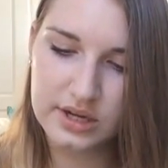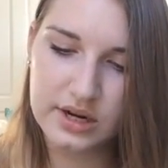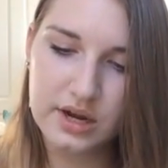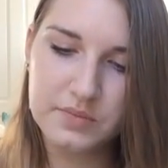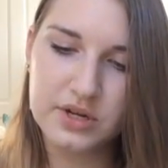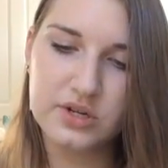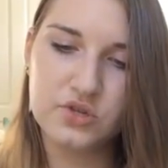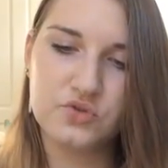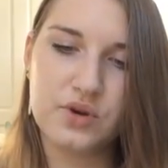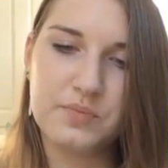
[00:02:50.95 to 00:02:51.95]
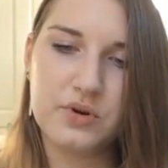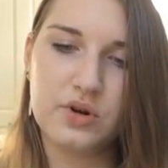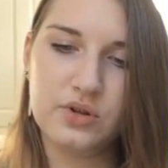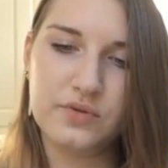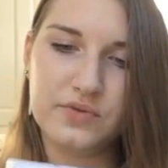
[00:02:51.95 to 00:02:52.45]
And I'm gonna drip it
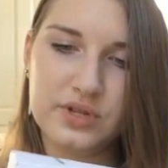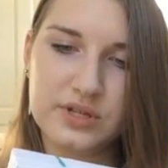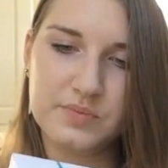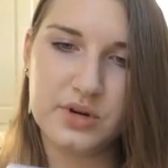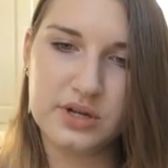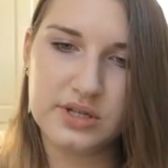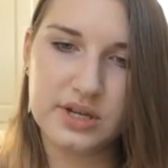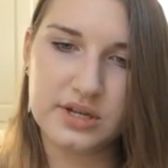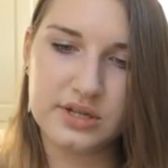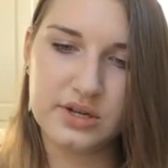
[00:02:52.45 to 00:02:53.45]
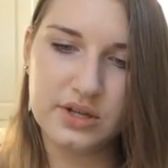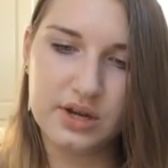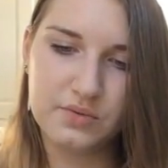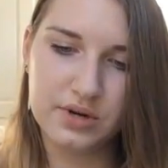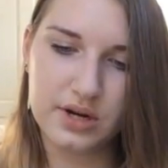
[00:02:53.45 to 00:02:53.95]
all over this box. I can tell
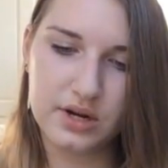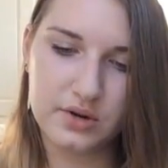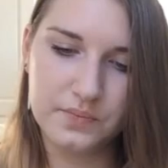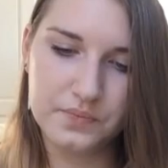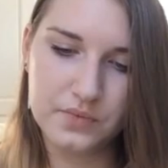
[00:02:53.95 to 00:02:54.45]
that one now.